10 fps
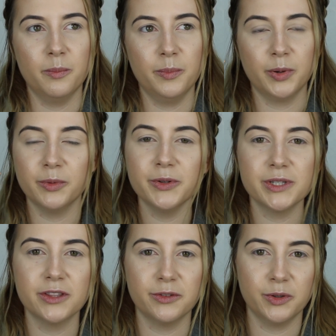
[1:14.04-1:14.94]

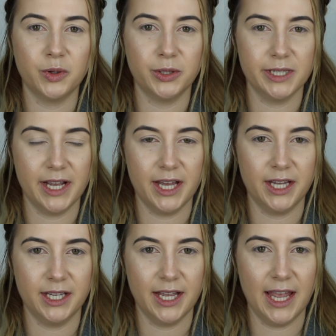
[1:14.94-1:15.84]
perusing through
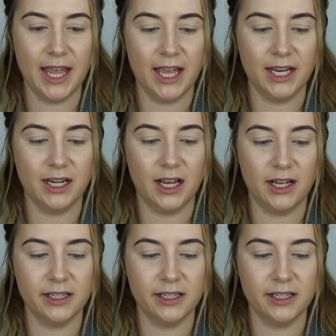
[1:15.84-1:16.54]
Ulta and